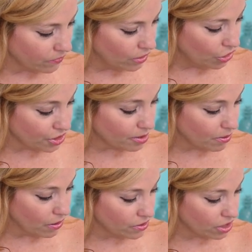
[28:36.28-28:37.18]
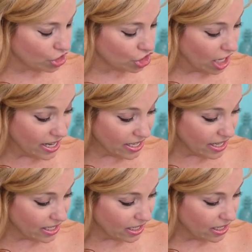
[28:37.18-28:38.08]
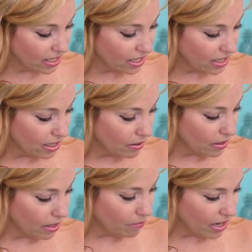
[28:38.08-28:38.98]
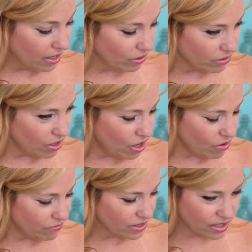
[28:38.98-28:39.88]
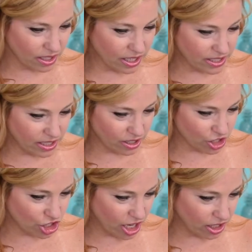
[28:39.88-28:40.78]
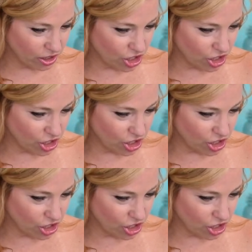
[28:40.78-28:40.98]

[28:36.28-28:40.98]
you're supposed to shake it, but I don't know if it's a good idea to shake